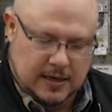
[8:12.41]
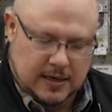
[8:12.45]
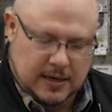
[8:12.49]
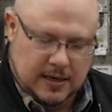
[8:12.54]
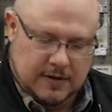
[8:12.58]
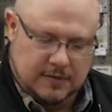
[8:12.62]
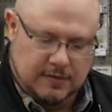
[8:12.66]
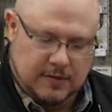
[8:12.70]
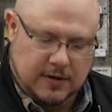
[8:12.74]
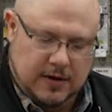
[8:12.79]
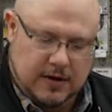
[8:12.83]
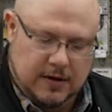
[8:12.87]

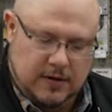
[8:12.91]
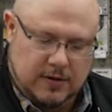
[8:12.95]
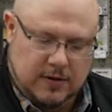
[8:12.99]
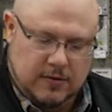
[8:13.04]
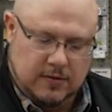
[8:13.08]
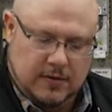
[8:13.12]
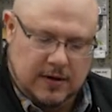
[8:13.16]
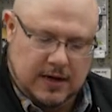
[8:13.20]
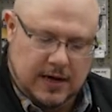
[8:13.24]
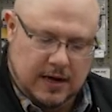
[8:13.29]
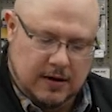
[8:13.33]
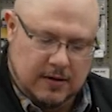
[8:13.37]
If we go
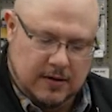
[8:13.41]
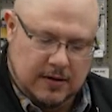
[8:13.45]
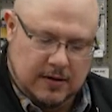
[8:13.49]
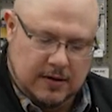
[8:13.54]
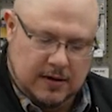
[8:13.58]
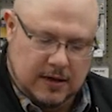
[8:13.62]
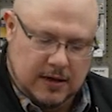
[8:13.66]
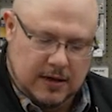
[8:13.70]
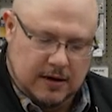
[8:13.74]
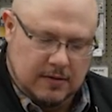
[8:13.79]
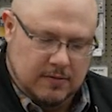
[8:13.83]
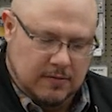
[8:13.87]

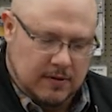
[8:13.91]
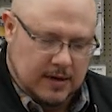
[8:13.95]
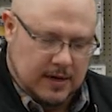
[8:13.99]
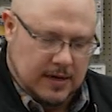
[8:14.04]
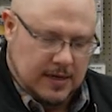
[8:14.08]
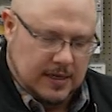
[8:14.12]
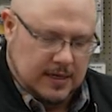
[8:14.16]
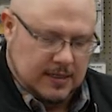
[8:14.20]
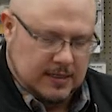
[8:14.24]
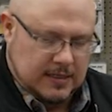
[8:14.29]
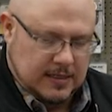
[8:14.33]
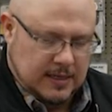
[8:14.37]

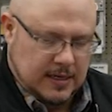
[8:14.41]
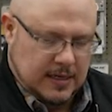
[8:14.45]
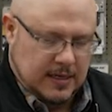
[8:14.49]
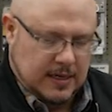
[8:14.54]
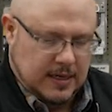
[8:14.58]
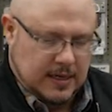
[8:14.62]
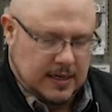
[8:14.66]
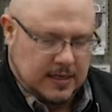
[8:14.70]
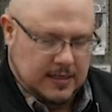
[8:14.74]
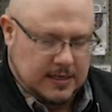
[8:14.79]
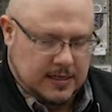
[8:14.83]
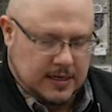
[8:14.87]
counterclockwise,
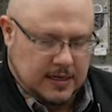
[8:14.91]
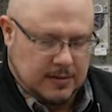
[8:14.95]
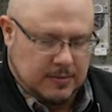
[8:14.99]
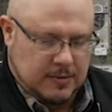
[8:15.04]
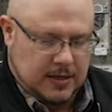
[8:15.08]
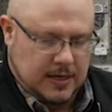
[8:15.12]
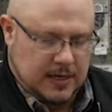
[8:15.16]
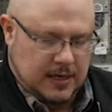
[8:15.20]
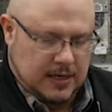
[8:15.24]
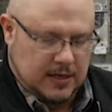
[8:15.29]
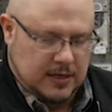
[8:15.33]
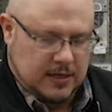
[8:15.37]
it's going to
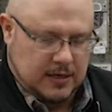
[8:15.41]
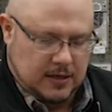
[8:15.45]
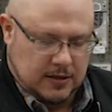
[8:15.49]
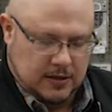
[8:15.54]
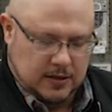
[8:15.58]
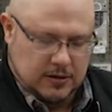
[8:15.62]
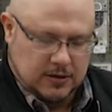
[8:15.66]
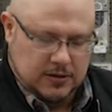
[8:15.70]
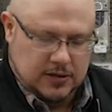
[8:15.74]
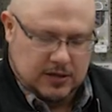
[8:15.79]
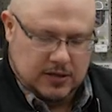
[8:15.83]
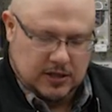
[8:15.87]
begin to
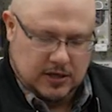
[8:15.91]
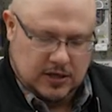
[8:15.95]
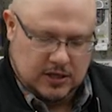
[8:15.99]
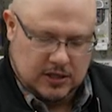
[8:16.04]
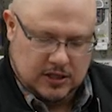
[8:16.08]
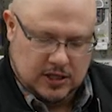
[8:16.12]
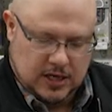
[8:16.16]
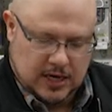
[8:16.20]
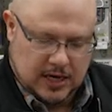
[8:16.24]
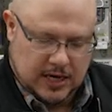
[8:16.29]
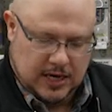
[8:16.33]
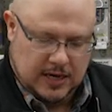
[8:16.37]
loosen our
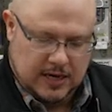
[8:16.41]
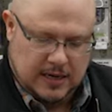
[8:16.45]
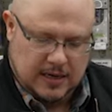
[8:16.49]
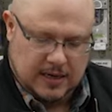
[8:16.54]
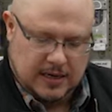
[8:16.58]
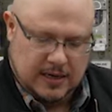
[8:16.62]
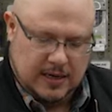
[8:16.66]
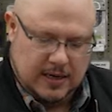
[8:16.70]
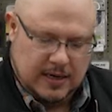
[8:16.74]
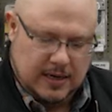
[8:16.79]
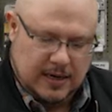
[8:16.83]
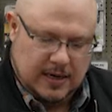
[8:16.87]
chain.
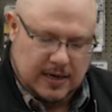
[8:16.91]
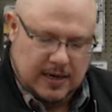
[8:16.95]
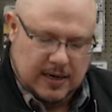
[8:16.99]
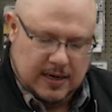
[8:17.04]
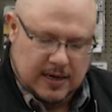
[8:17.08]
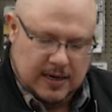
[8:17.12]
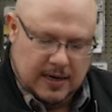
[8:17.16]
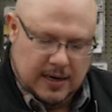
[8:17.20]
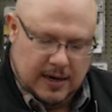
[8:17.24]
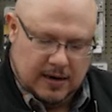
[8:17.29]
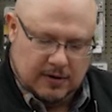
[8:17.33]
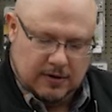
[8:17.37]

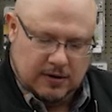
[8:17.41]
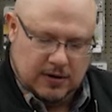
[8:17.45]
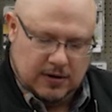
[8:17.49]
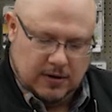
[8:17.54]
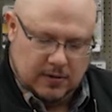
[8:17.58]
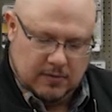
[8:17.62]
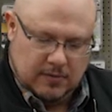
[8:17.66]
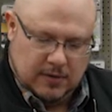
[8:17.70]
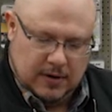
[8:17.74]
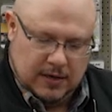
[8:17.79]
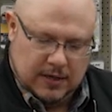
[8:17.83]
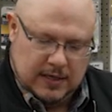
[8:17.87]
Now, you
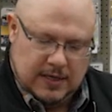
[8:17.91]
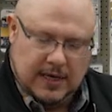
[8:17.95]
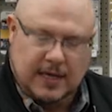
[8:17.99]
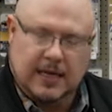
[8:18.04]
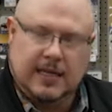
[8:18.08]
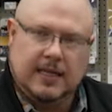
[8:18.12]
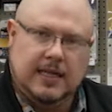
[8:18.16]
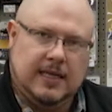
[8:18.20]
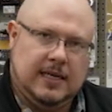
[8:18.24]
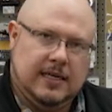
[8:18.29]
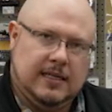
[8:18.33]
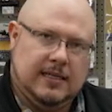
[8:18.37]
don't want to
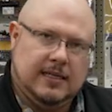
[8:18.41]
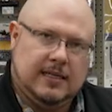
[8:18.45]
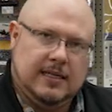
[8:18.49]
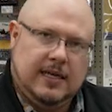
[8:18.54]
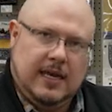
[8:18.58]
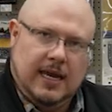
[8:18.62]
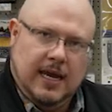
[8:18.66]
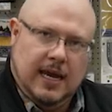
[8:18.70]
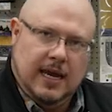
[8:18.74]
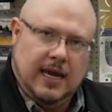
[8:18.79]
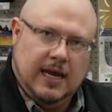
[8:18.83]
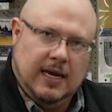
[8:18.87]
take this
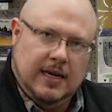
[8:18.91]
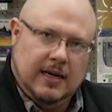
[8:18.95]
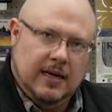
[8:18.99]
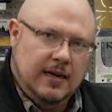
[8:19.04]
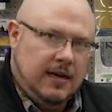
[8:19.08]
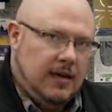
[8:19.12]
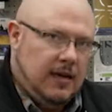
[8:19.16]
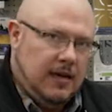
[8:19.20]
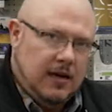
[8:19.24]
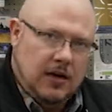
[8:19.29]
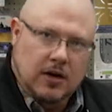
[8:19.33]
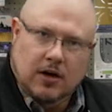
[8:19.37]
and
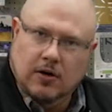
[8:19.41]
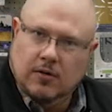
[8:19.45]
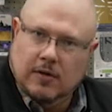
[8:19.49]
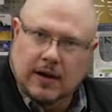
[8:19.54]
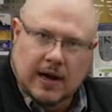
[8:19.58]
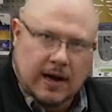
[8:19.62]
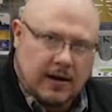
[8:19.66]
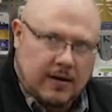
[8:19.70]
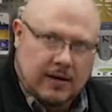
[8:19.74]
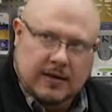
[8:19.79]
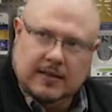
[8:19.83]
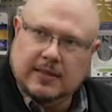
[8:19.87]
go
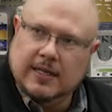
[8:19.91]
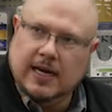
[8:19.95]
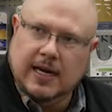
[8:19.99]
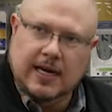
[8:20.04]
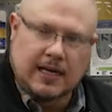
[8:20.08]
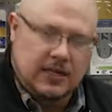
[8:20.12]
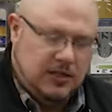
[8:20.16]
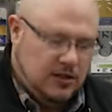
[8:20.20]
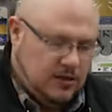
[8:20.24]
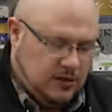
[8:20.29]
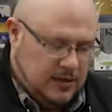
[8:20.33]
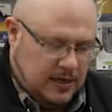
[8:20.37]
down as tight
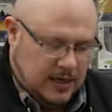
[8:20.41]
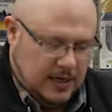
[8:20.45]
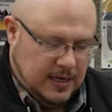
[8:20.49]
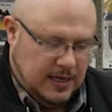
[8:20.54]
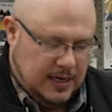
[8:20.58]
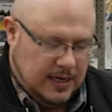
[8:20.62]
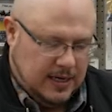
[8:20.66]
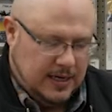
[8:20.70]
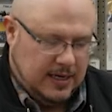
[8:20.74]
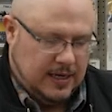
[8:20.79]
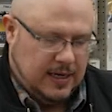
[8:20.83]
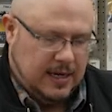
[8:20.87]
as you can
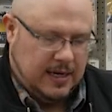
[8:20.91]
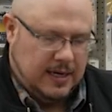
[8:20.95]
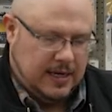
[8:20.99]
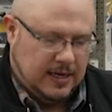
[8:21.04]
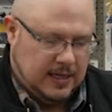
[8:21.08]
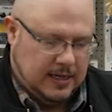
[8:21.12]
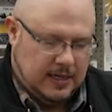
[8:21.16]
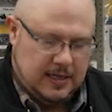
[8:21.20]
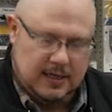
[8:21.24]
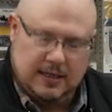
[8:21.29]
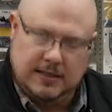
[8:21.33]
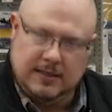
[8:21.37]
get it and
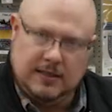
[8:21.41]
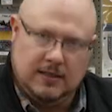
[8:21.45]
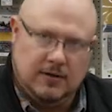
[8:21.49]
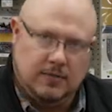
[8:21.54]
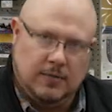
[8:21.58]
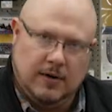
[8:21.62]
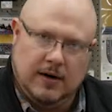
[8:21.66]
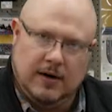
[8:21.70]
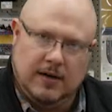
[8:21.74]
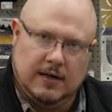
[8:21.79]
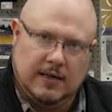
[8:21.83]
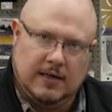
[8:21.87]
get this to
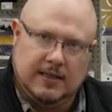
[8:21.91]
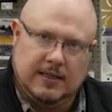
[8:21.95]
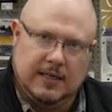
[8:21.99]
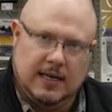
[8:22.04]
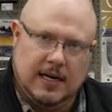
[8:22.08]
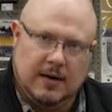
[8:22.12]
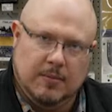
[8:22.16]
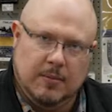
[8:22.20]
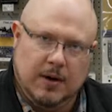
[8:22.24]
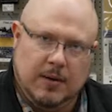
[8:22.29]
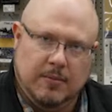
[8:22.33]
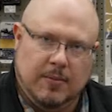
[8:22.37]
where it doesn't
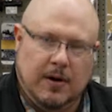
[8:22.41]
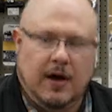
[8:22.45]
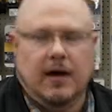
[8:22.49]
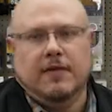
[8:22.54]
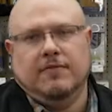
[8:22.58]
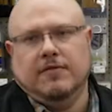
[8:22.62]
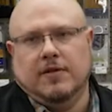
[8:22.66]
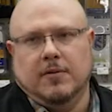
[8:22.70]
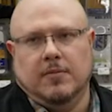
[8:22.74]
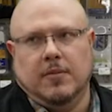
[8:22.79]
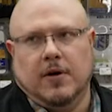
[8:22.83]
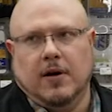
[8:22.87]
come up
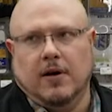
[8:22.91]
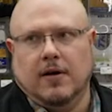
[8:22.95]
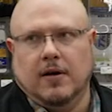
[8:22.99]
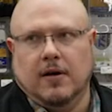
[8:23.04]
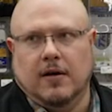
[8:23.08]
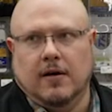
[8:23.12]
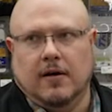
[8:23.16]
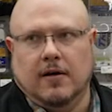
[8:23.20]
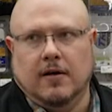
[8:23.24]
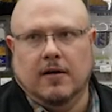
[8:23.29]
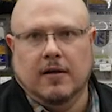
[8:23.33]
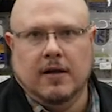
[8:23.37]
off the bar at
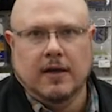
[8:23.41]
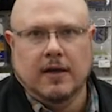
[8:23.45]
all.